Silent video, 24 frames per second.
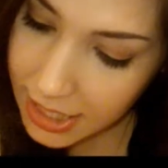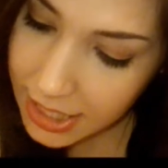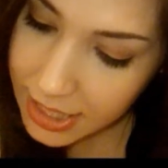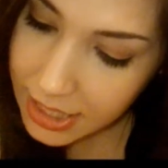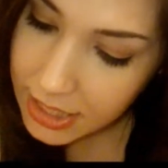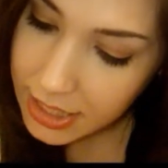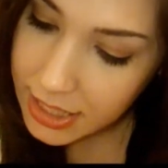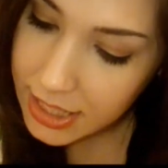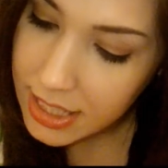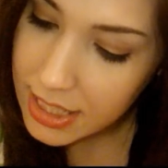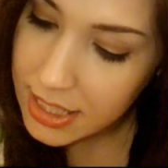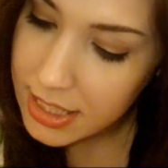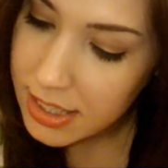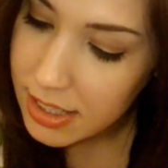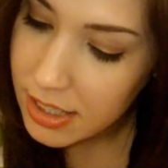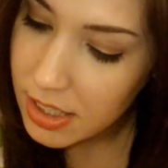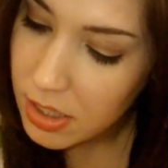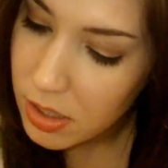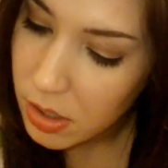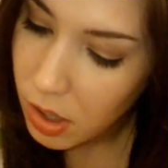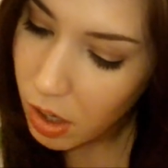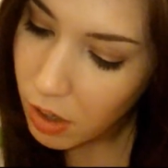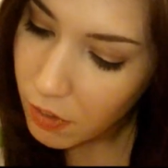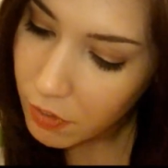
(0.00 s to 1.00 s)
and it is a
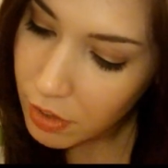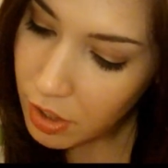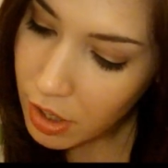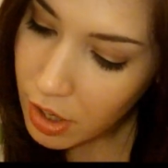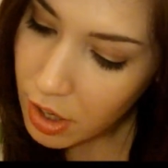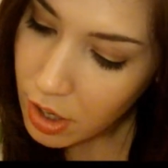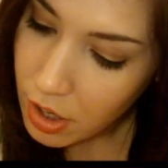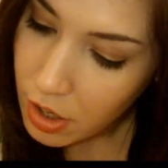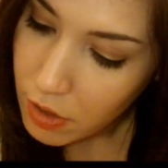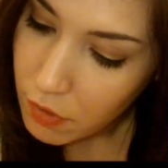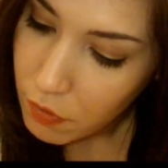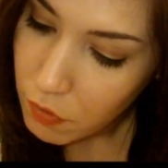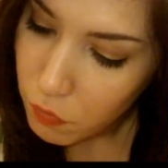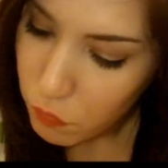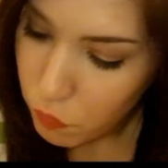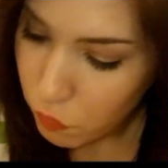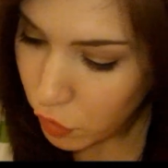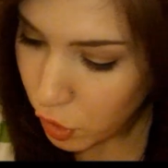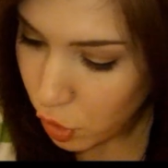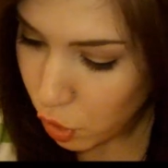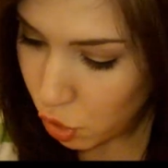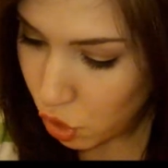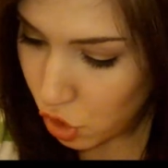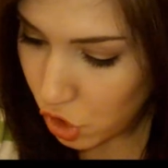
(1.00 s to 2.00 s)
soft
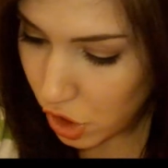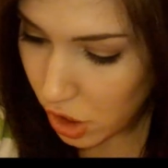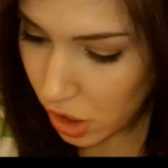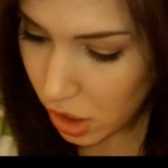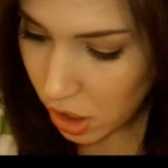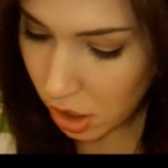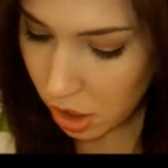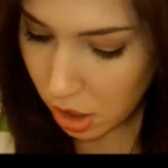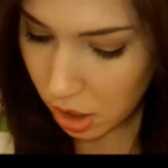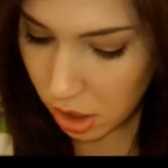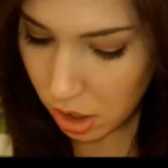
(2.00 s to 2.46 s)
fuchsia.